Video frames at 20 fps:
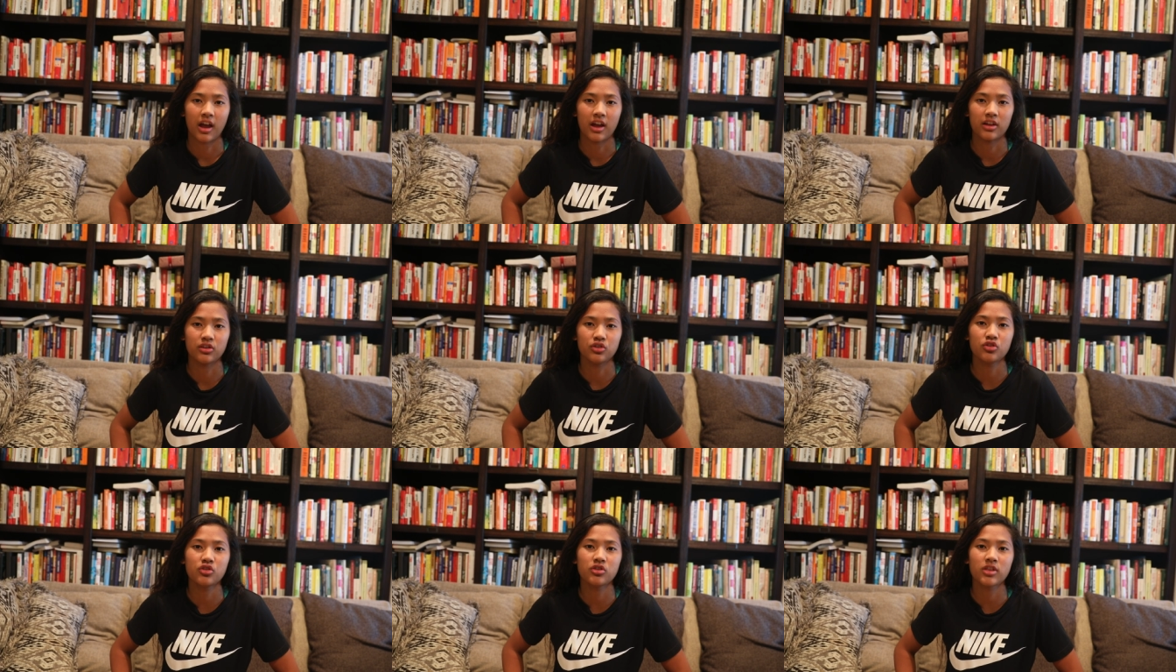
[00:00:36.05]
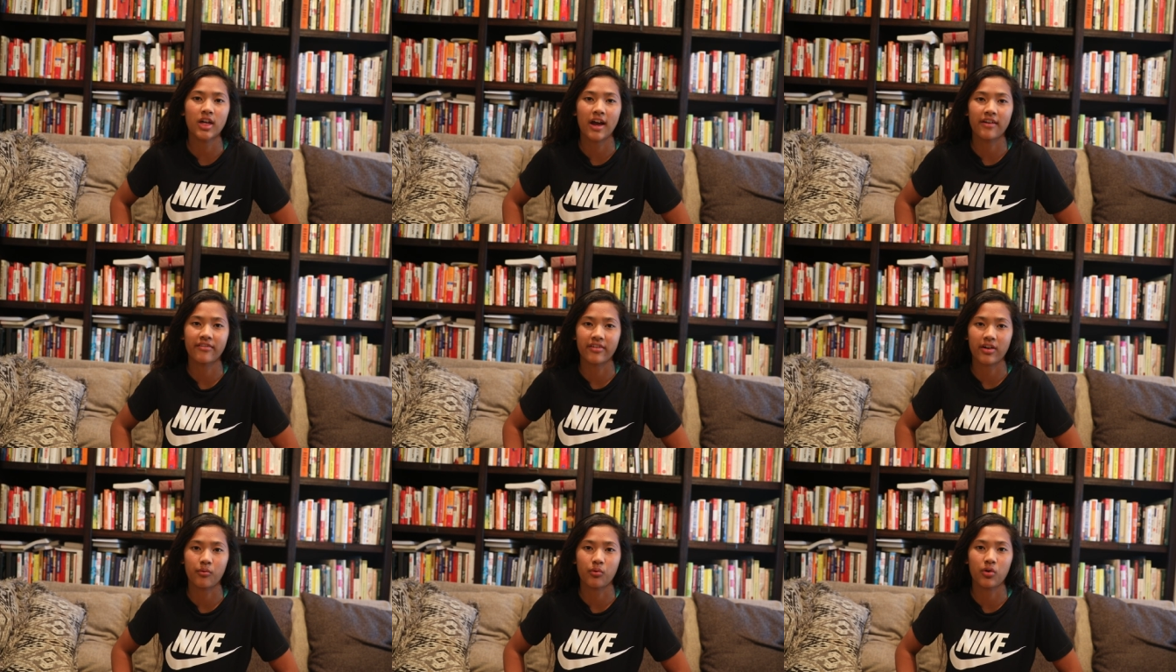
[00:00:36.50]
I knew
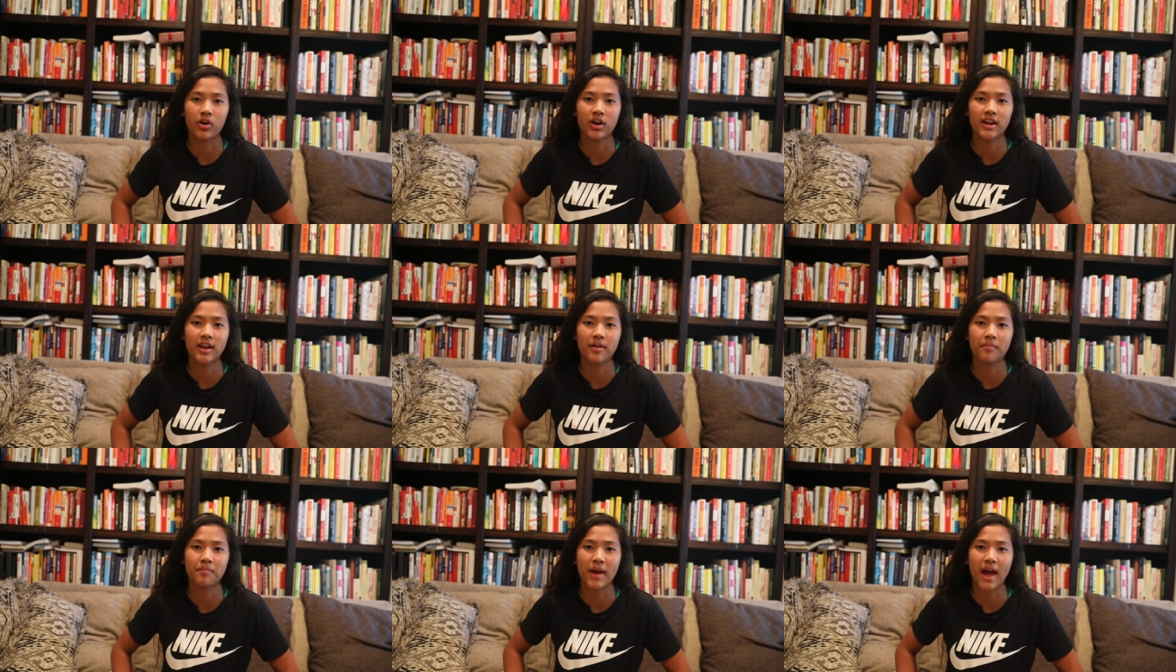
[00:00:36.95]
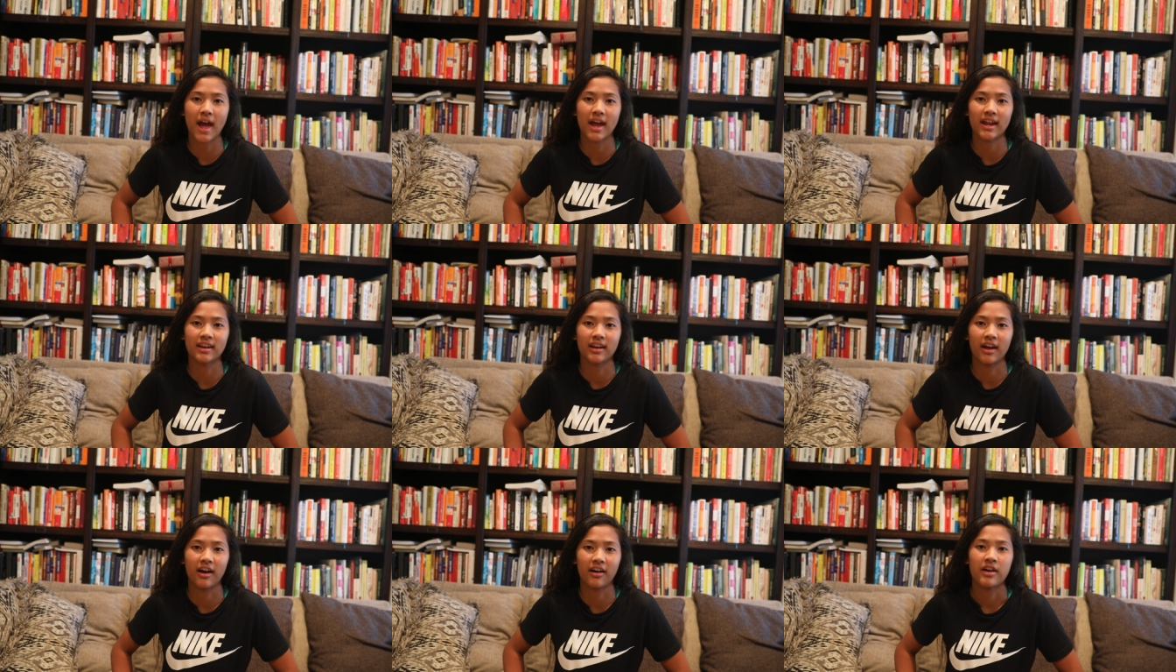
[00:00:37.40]
that if I wanted it
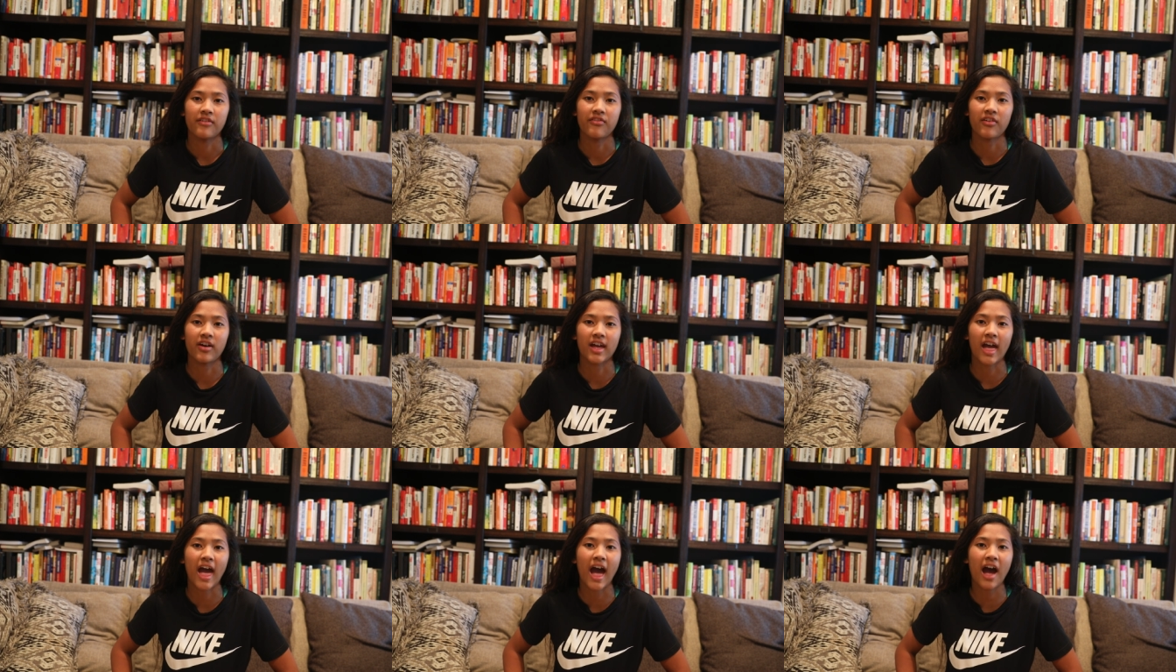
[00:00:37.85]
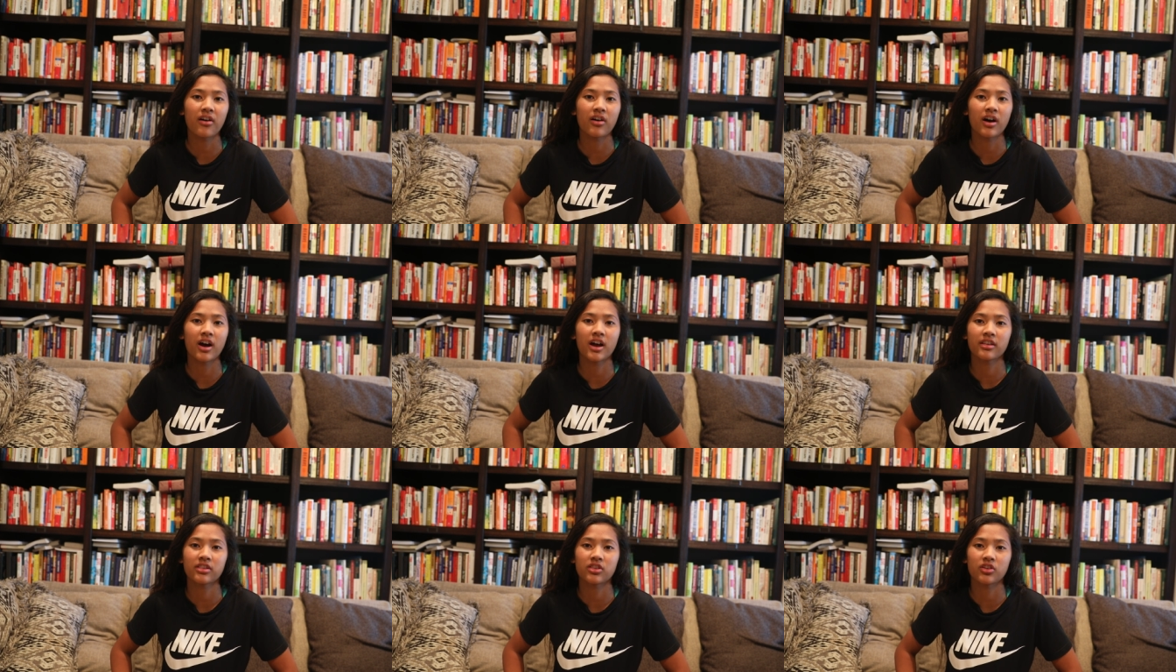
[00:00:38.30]
bad enough, if I
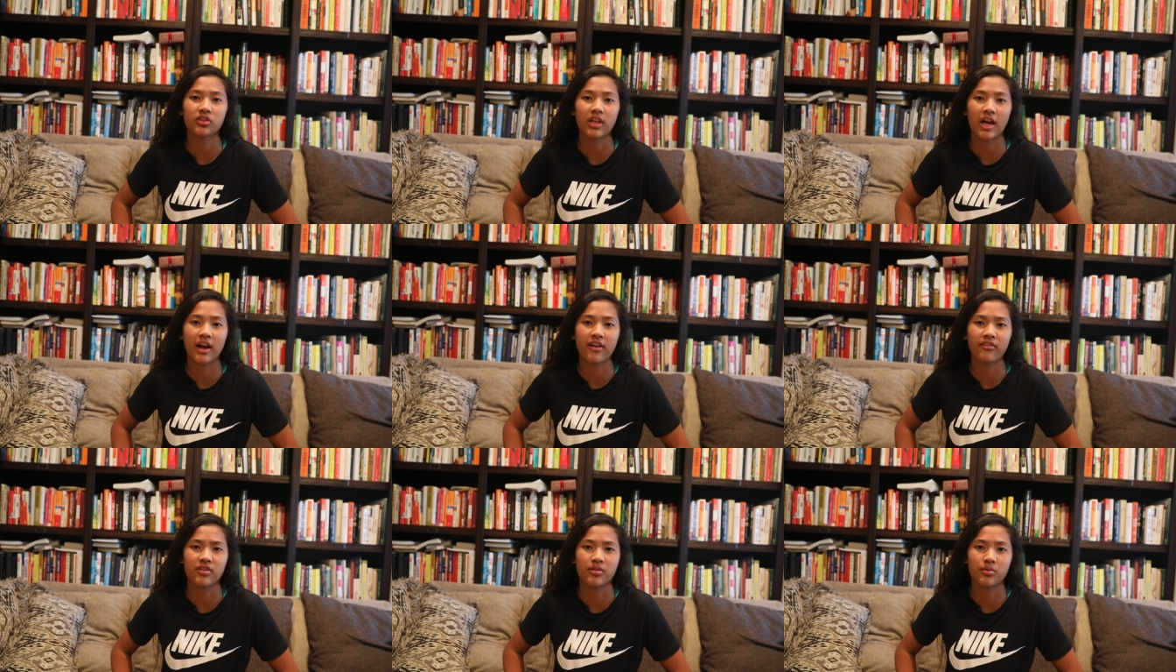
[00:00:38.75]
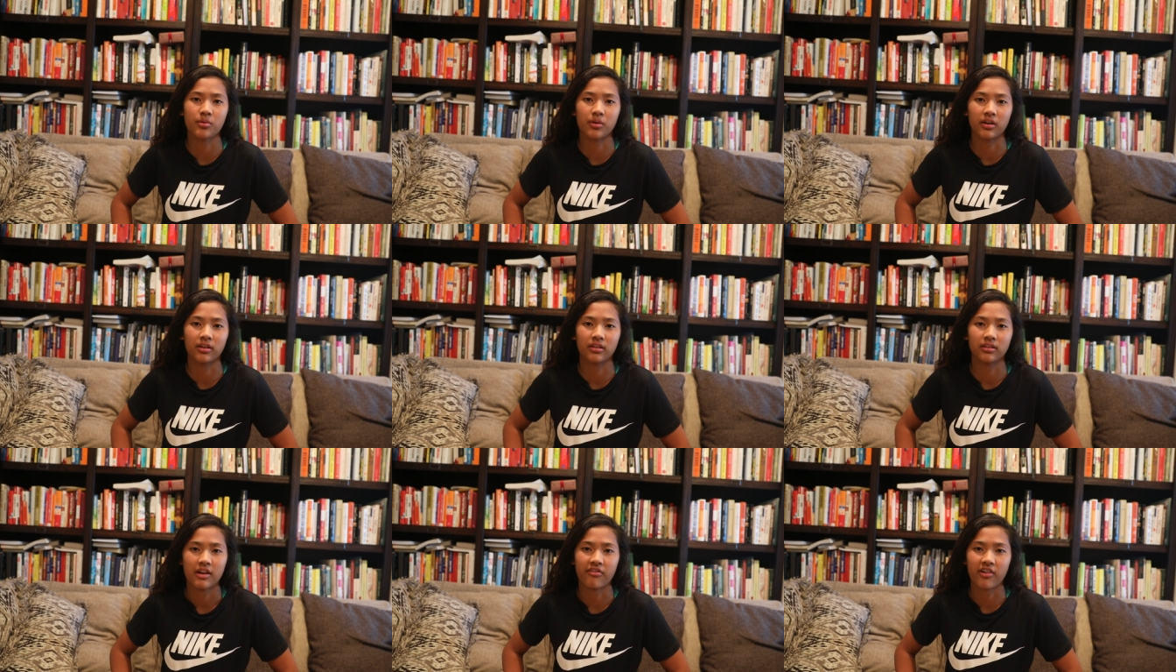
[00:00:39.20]
out-hustled
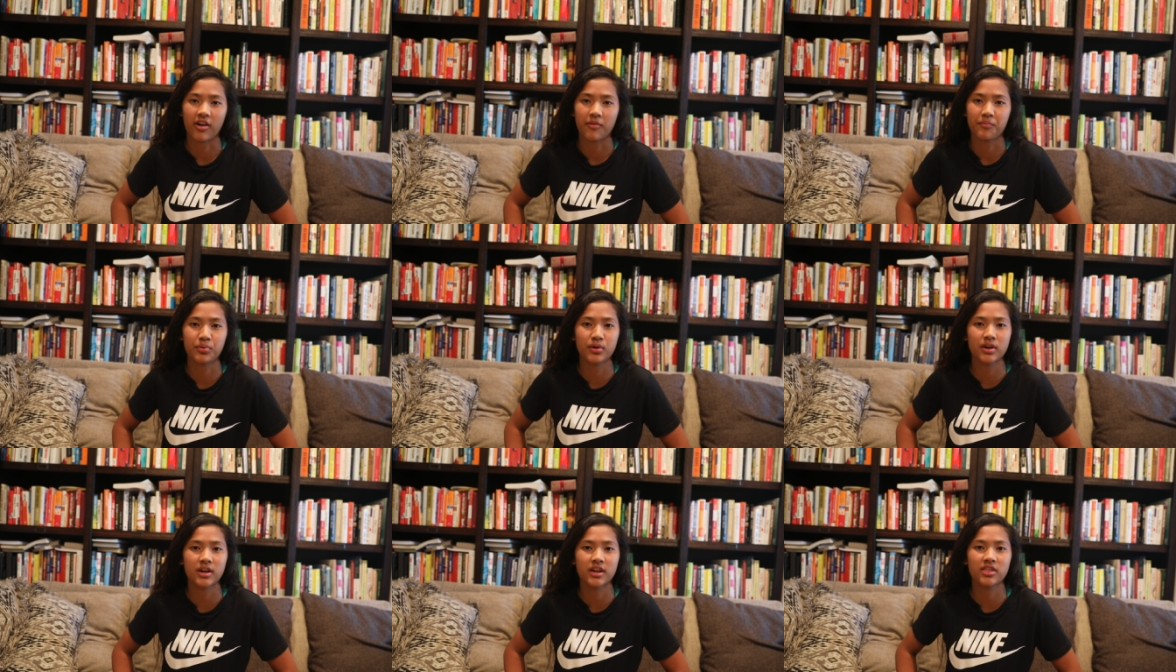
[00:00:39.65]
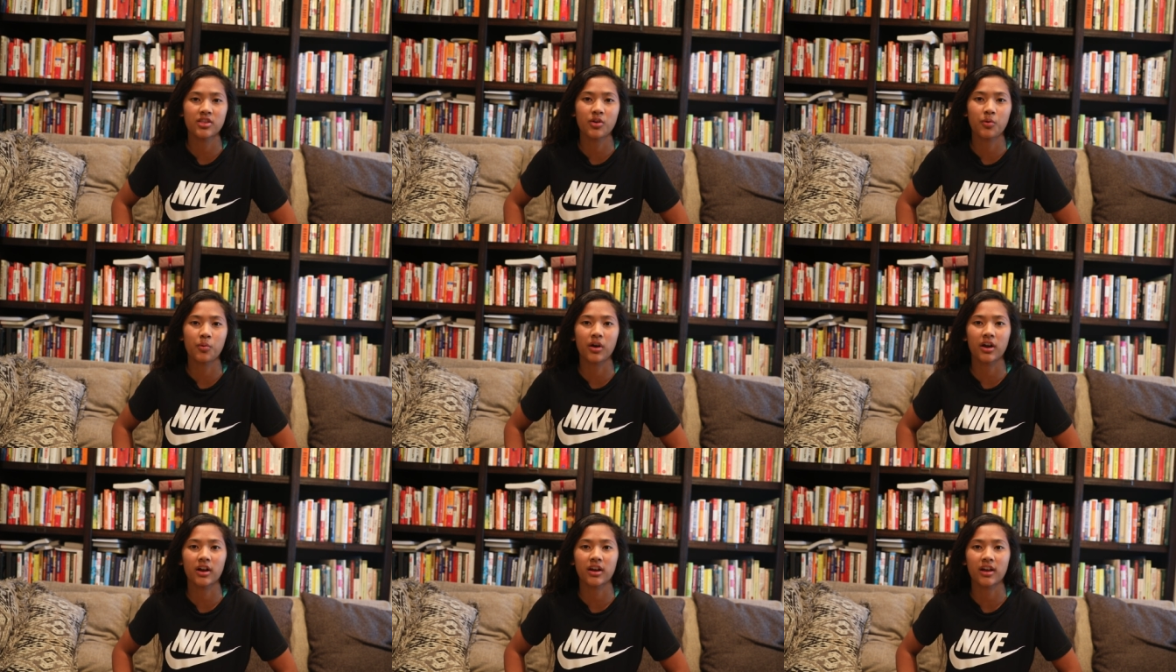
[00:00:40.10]
everyone, if I put in the
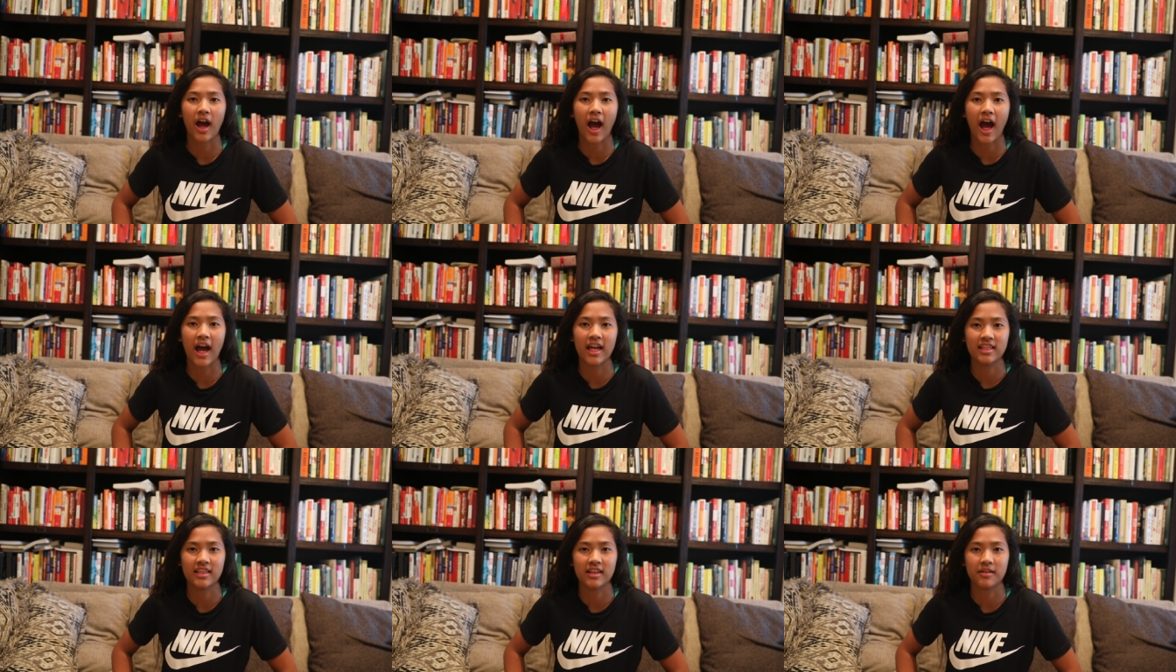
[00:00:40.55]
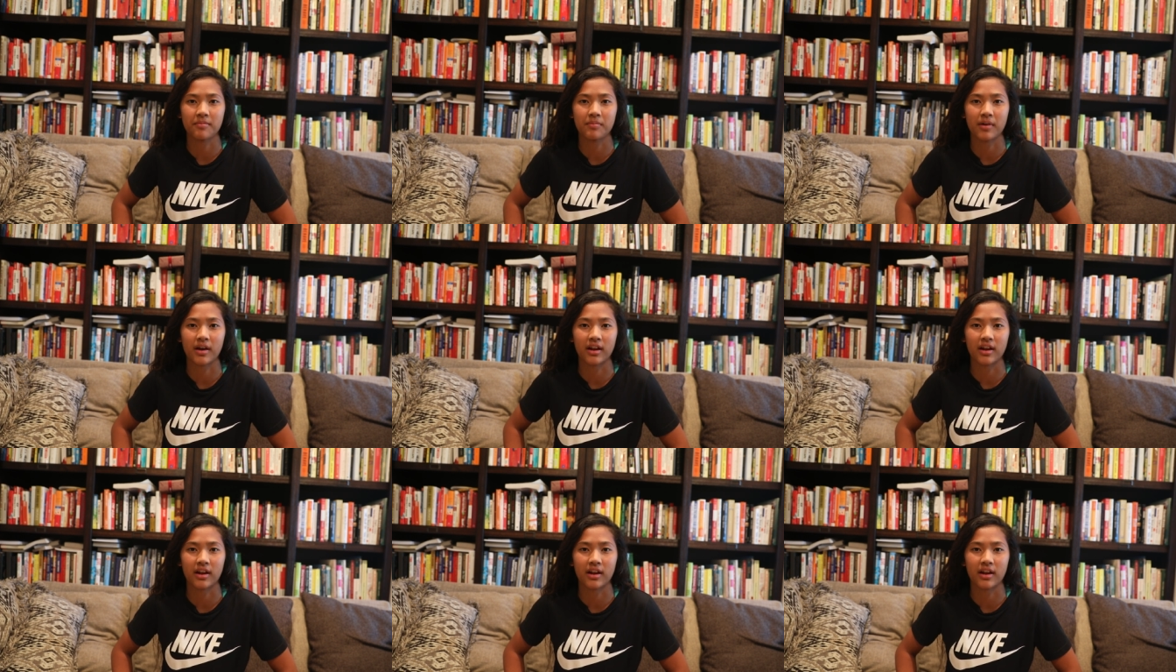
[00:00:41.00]
work, I'd get